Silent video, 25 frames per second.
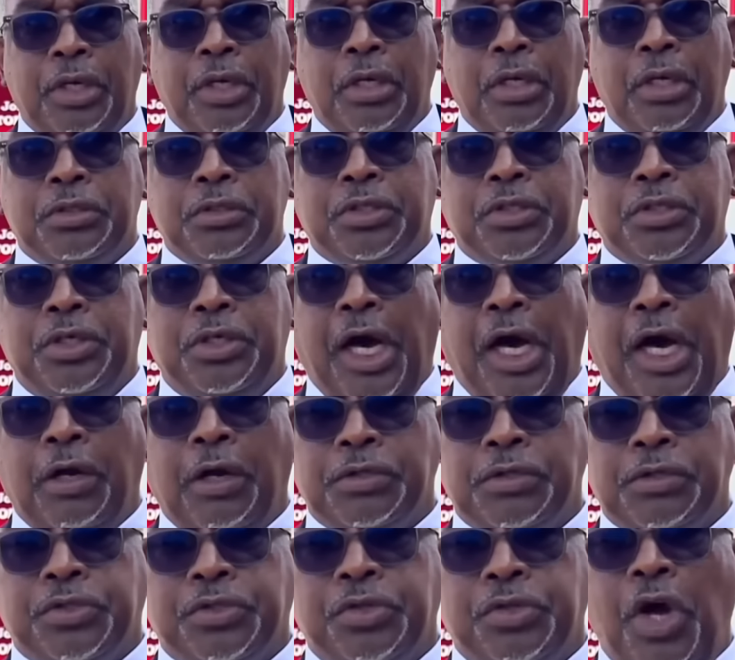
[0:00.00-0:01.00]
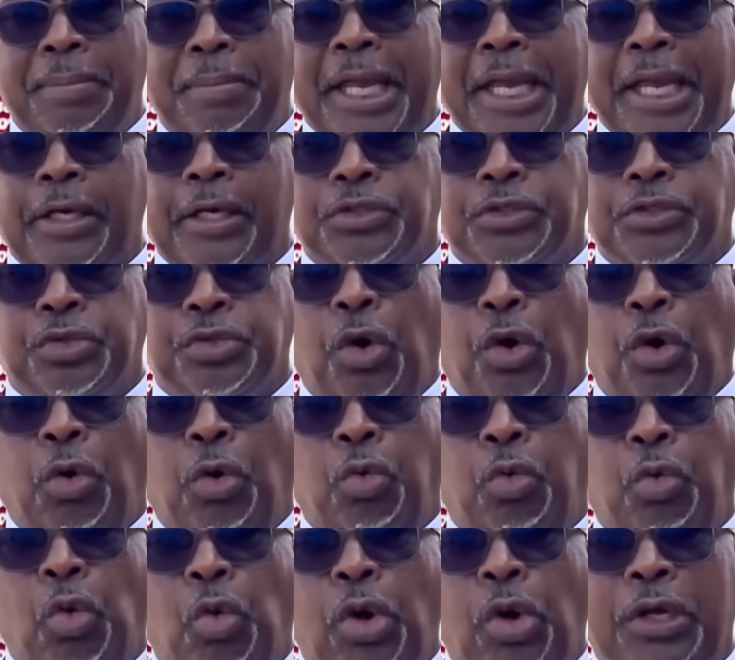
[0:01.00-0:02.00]
If Donald Trump can
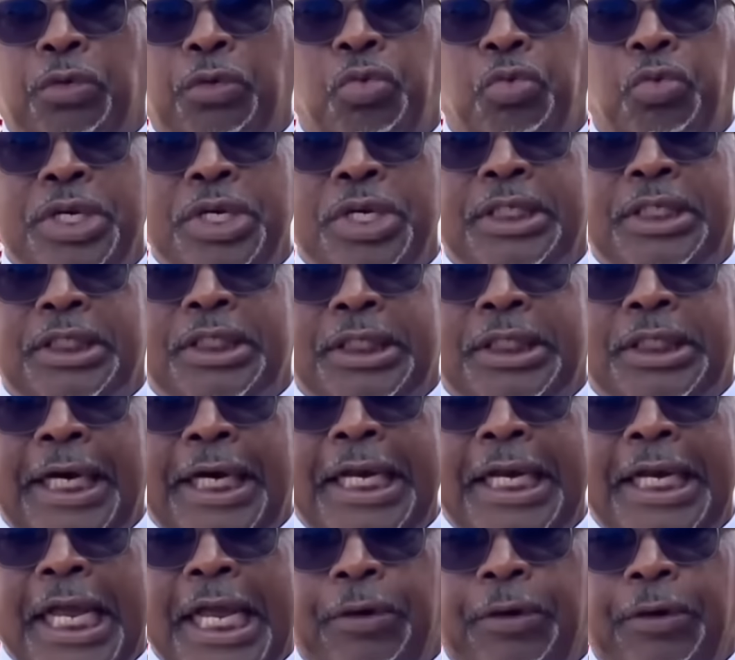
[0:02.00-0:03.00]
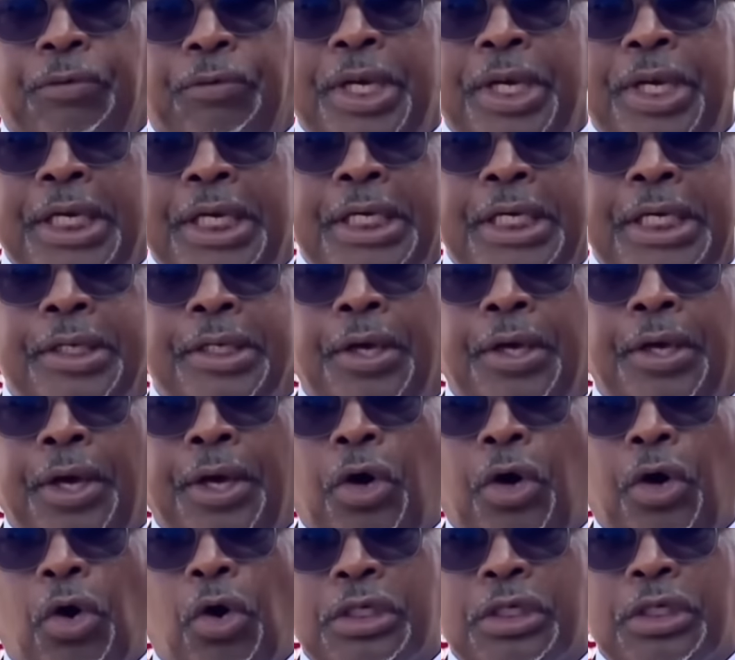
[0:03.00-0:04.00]
control what we study and
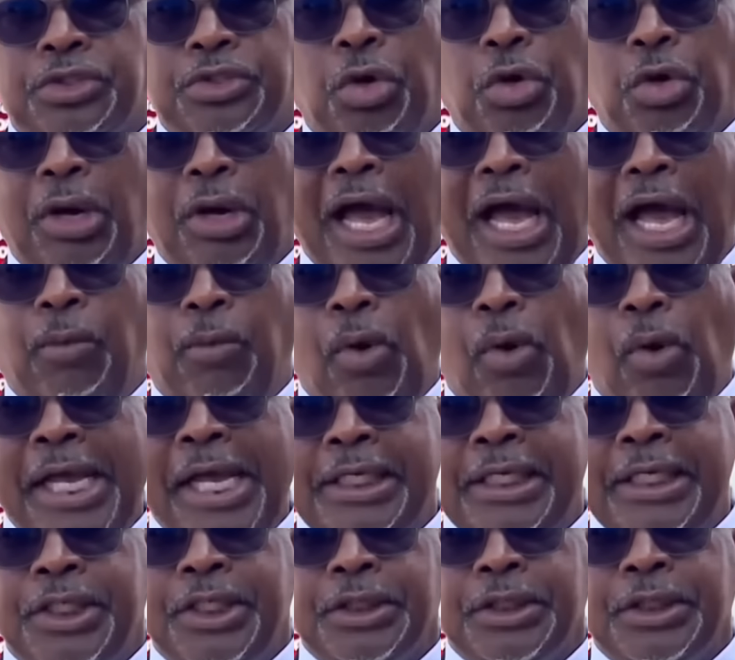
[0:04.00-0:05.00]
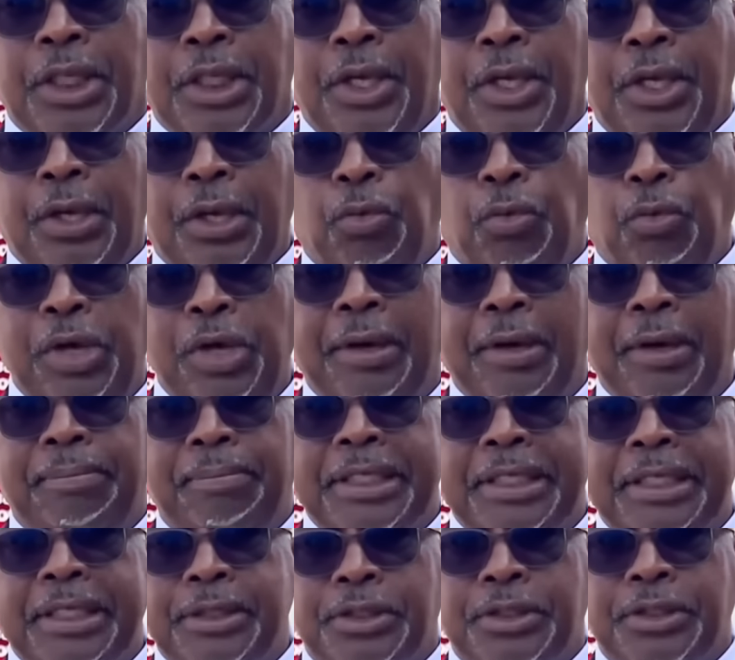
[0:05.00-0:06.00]
read or control our wages,
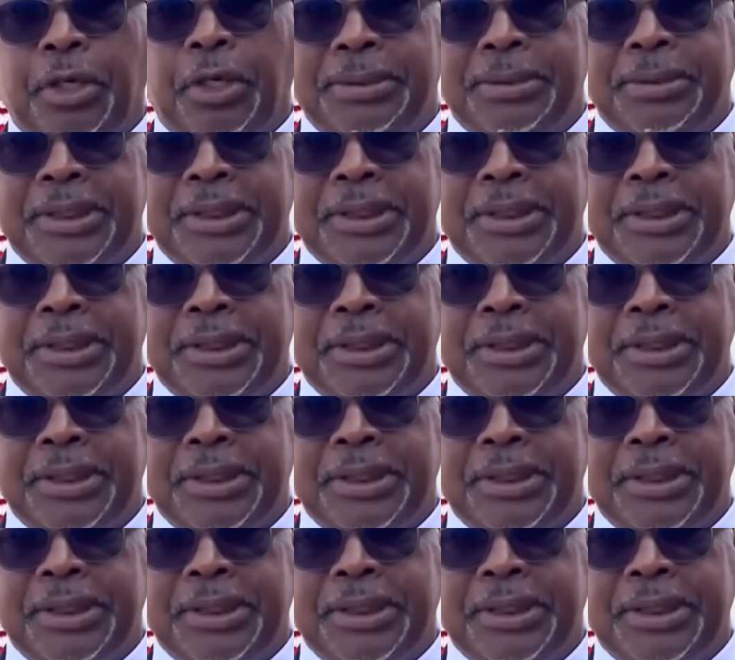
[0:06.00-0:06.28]
we'll be